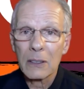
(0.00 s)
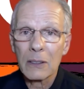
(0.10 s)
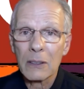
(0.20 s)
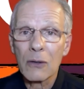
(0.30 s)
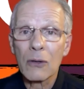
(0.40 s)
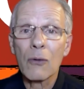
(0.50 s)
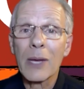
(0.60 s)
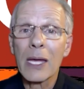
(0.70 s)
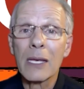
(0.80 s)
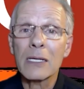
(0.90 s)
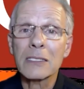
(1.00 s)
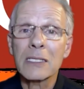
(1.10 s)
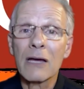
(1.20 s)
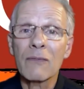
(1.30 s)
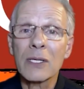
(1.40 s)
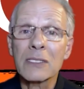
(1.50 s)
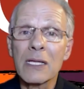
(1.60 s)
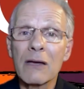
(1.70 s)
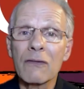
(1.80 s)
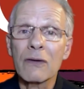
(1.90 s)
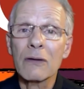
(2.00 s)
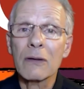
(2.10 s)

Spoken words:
good old man, he doesn't have much left.